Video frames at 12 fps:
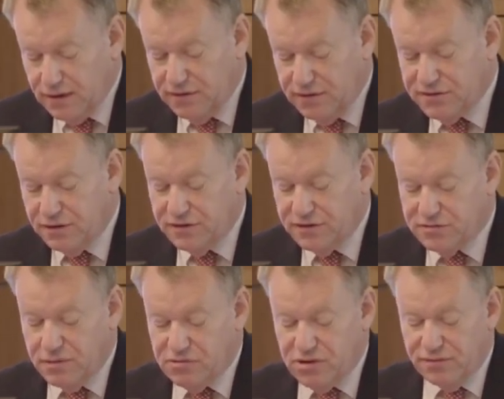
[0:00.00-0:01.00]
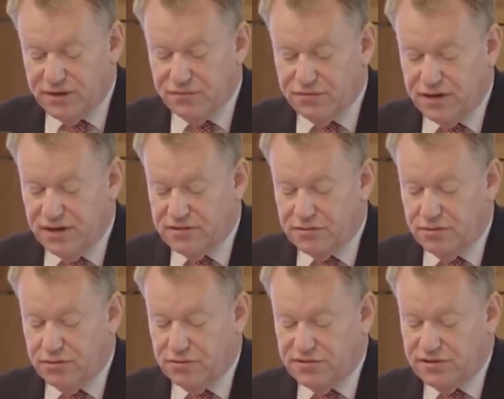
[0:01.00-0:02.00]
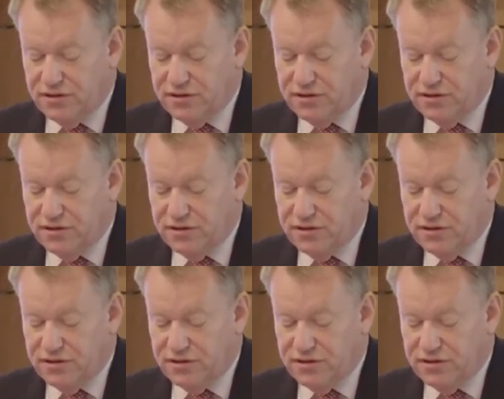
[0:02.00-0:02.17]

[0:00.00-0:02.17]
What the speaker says: So the description I've given is, of course,